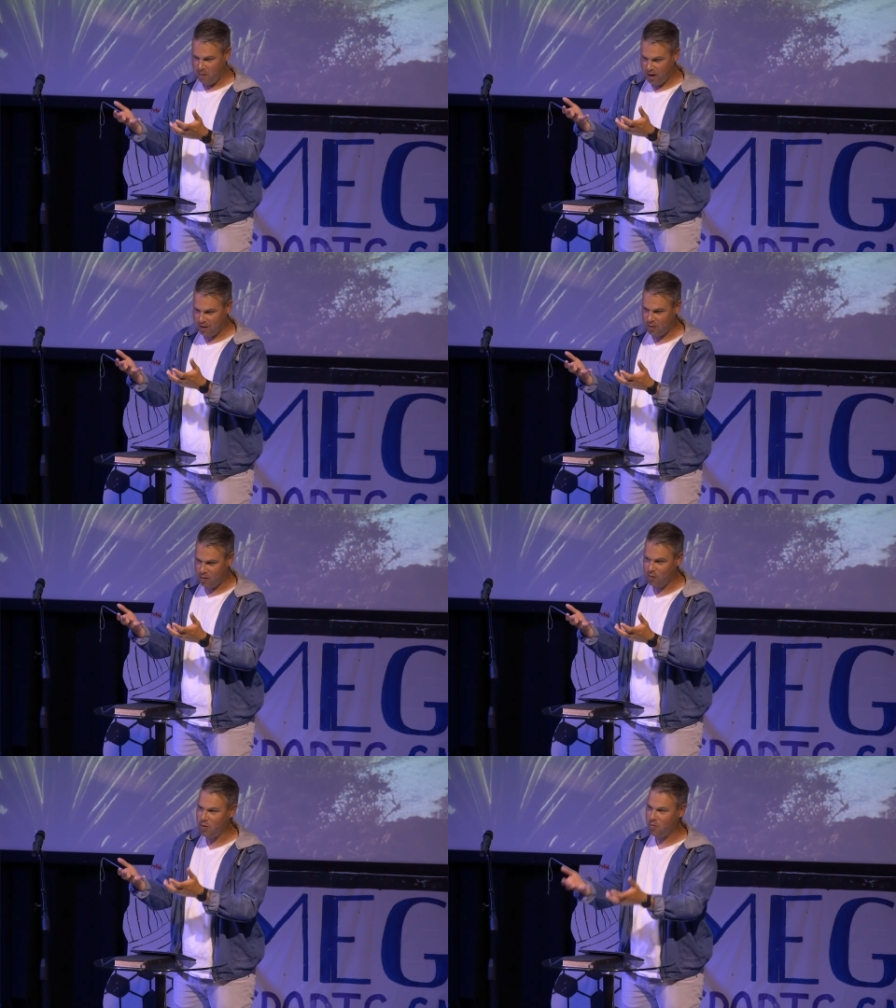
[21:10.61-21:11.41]
And it's
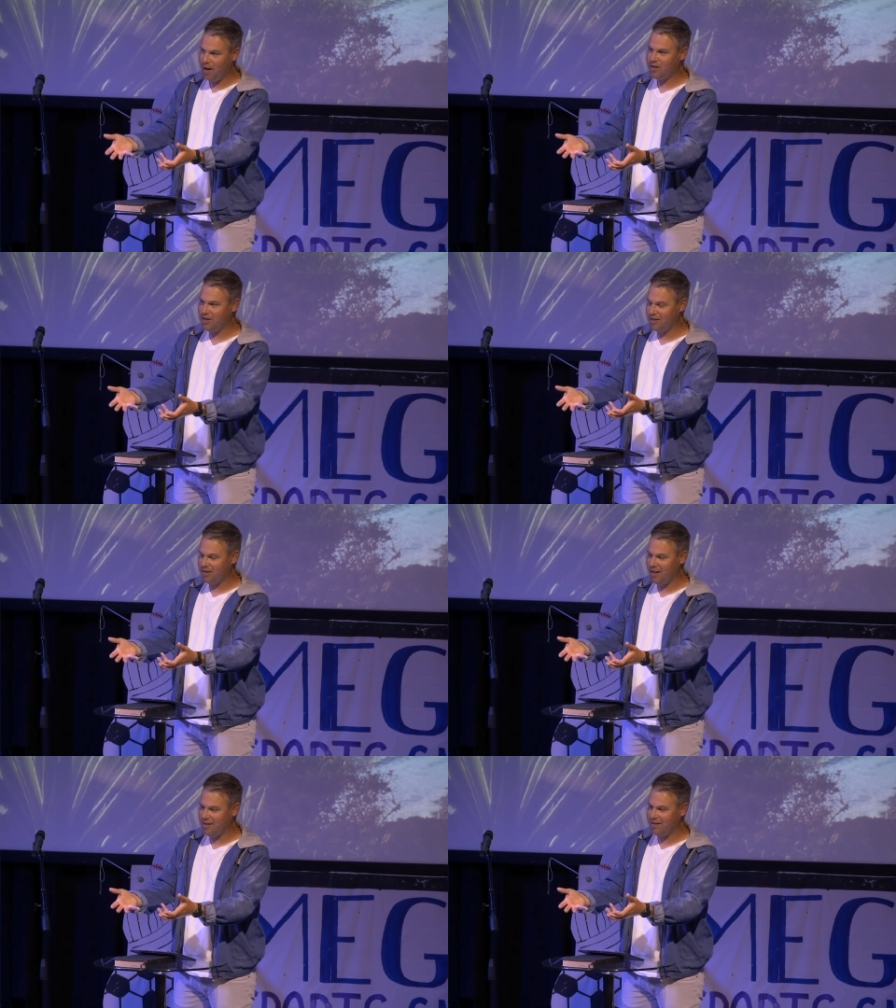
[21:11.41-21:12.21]
through the
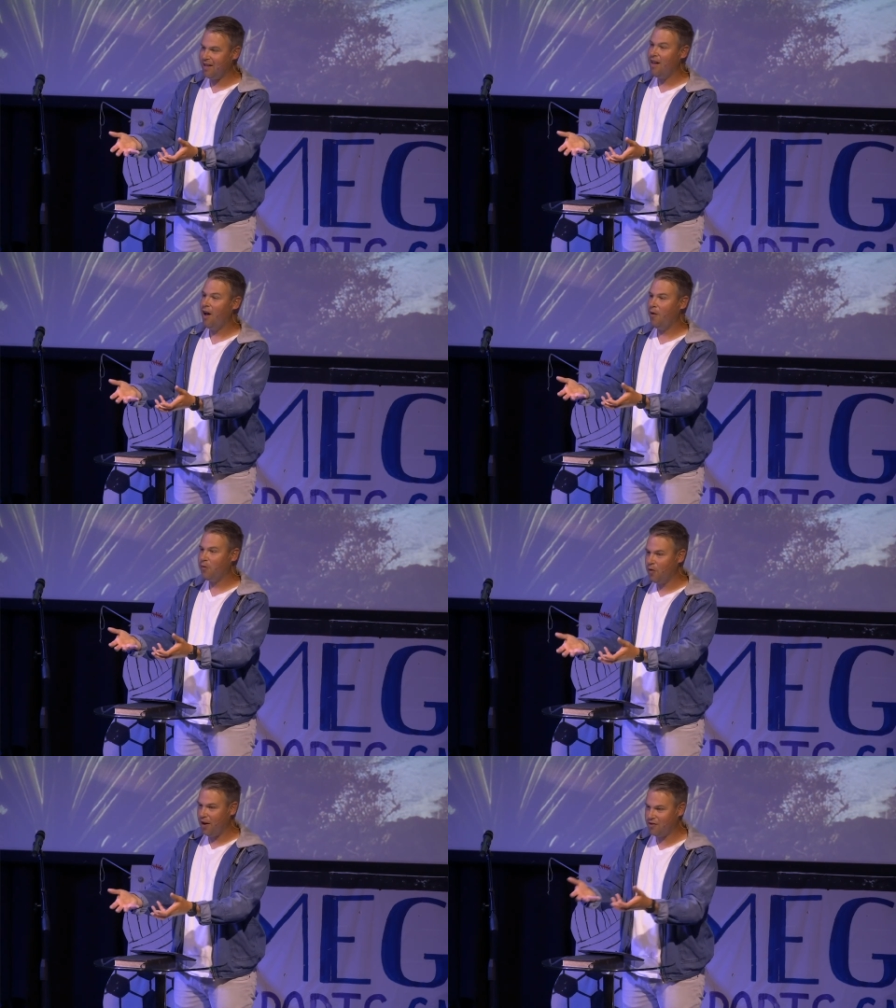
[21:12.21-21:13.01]
righteousness of
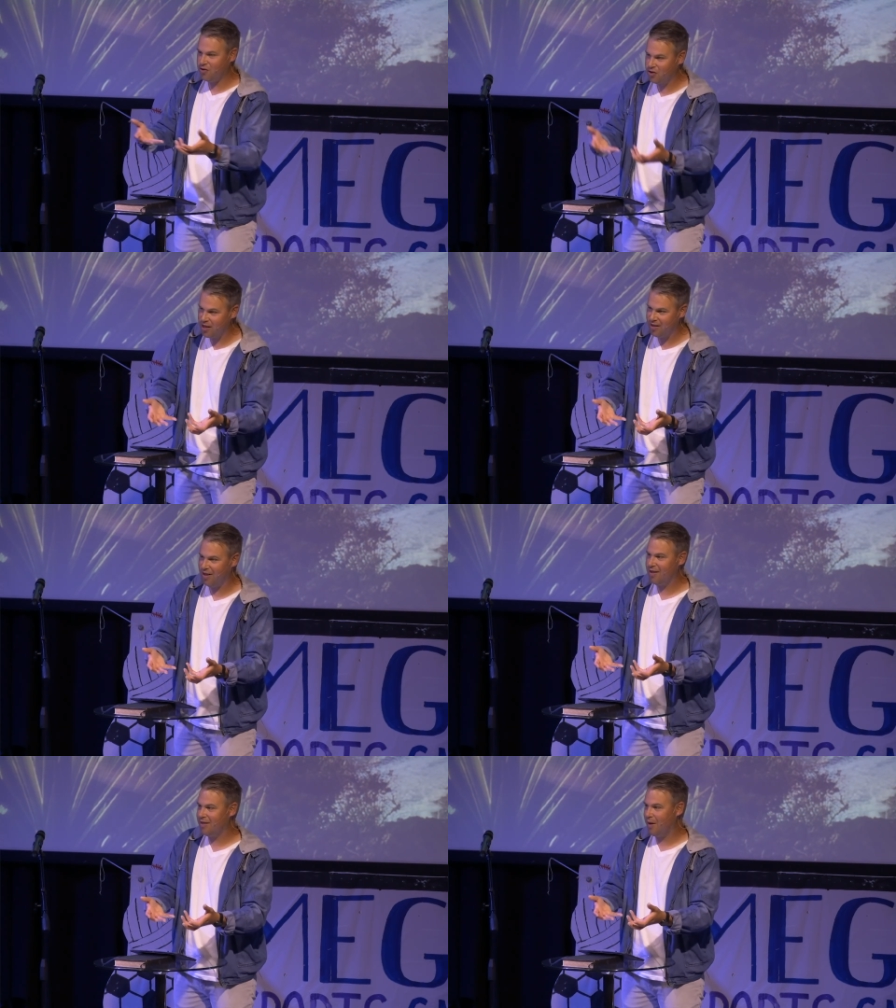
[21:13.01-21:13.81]
Christ
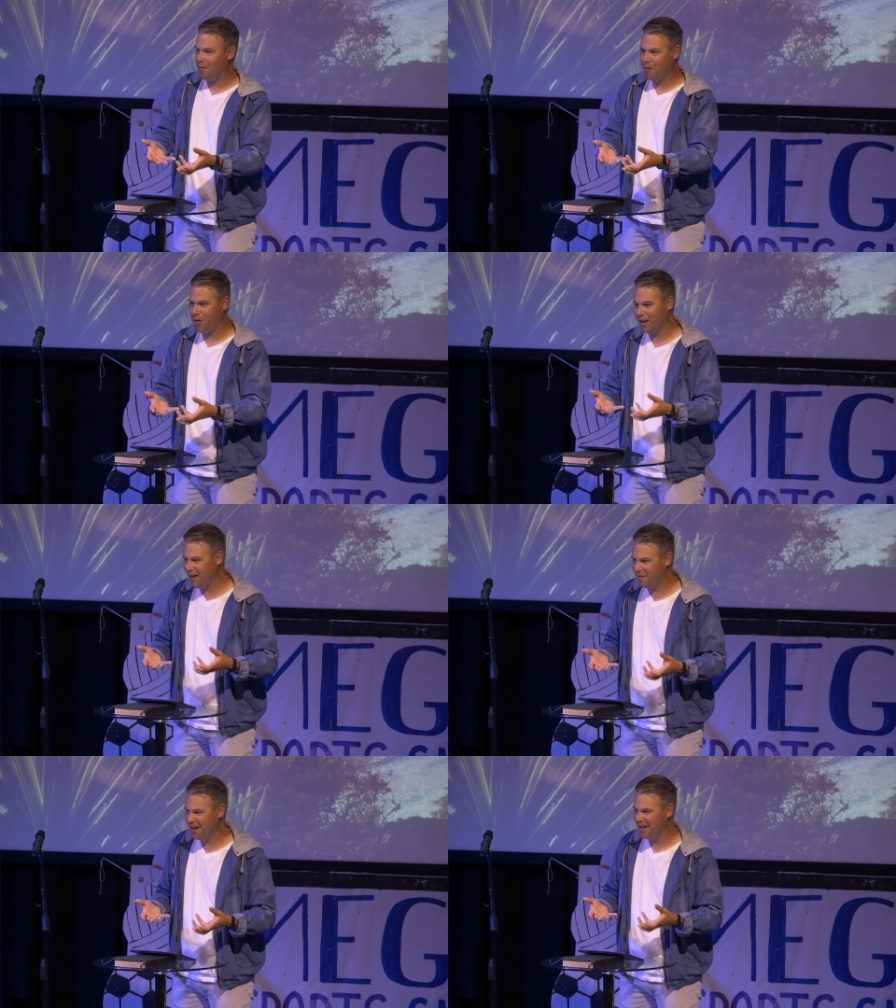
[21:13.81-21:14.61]
Jesus that we're
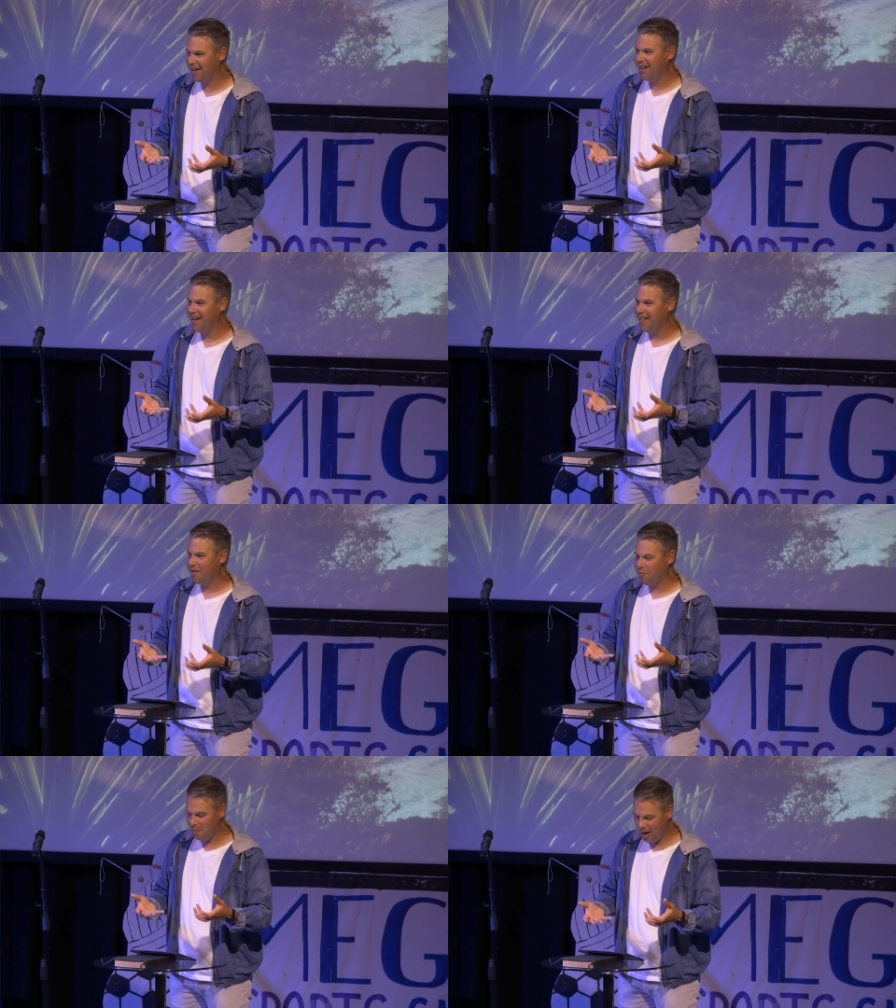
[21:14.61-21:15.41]
forgiven,
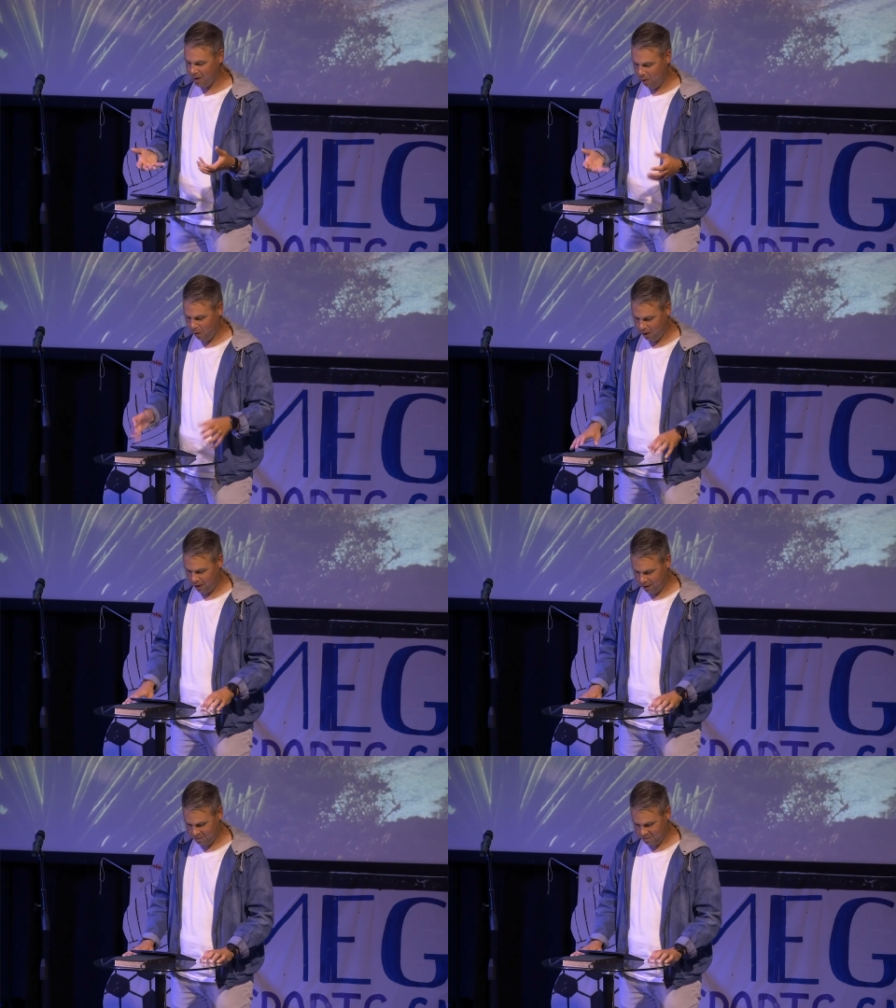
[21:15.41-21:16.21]
that we're made whole.